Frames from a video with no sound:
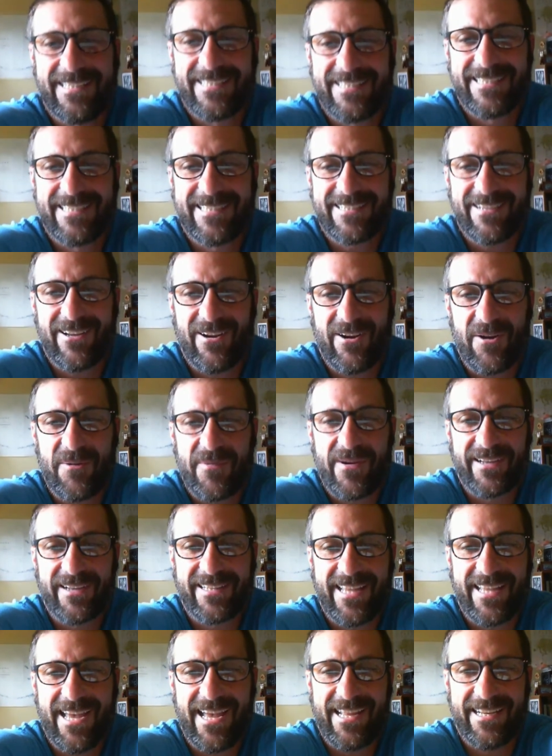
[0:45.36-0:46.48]
sorry about
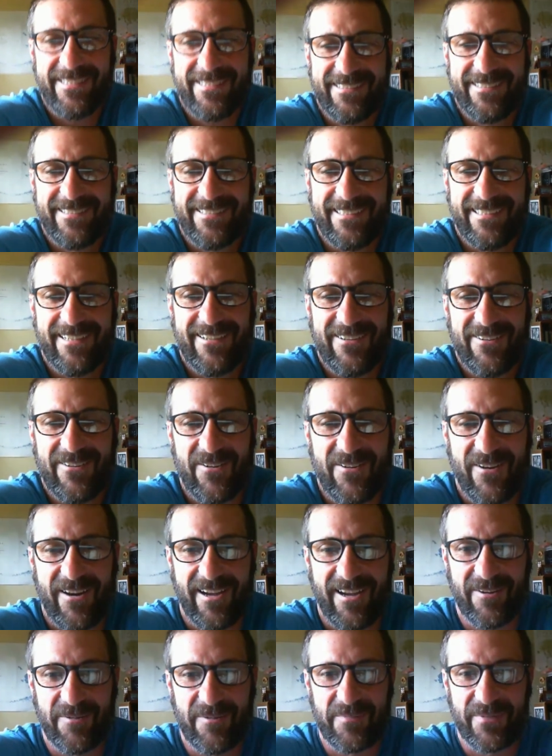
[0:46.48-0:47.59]
that. I
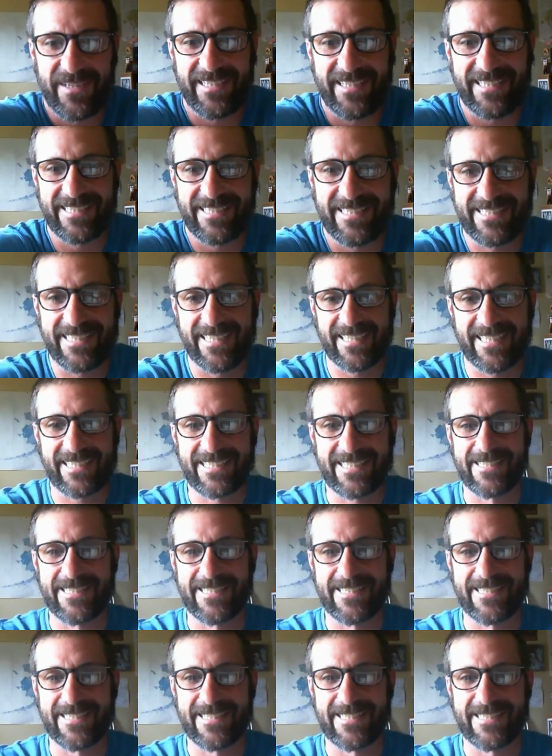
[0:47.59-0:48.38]
hope you didn't get sick.